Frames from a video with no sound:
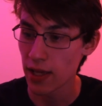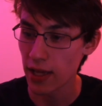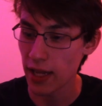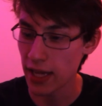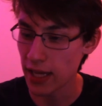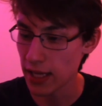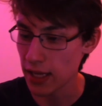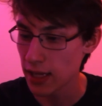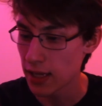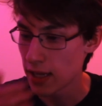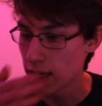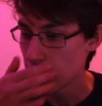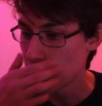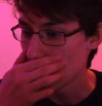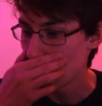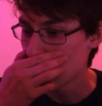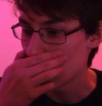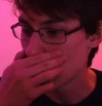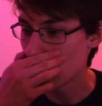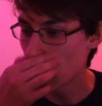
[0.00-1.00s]
Like,
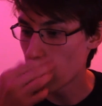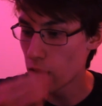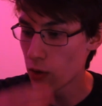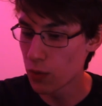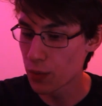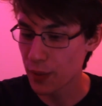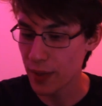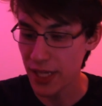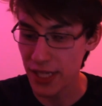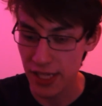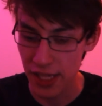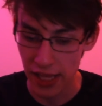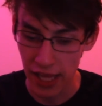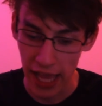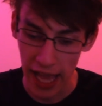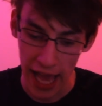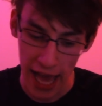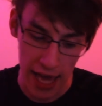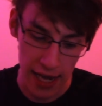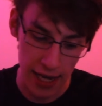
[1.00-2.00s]
the whole reason
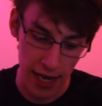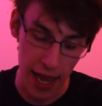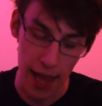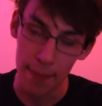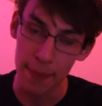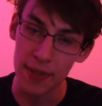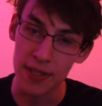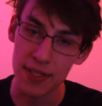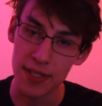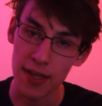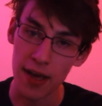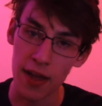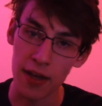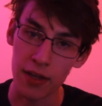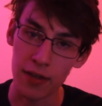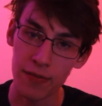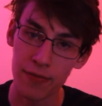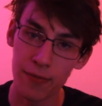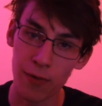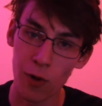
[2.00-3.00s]
they had an
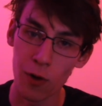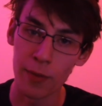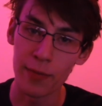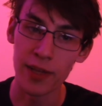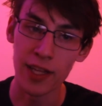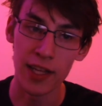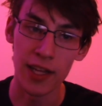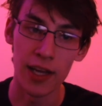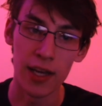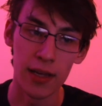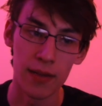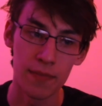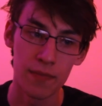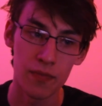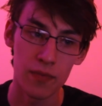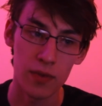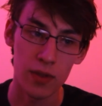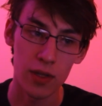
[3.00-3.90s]
episodic formula,